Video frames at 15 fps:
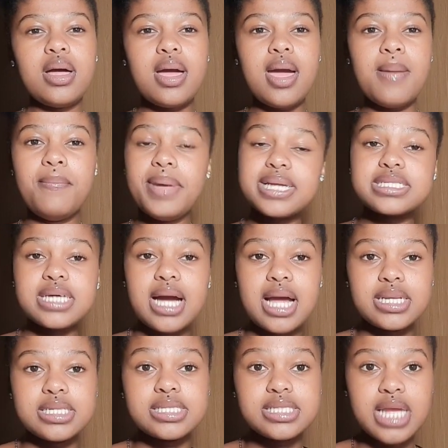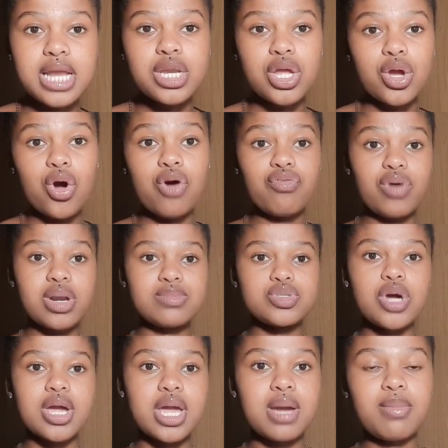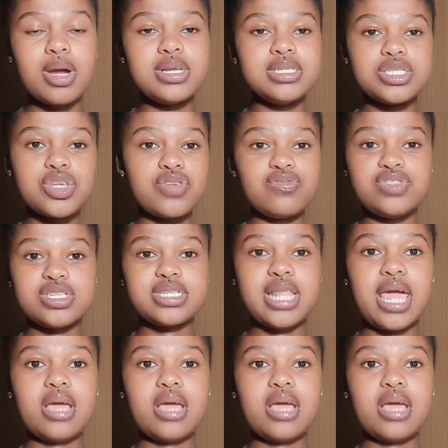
a better understanding of what I'm talking about, instead of just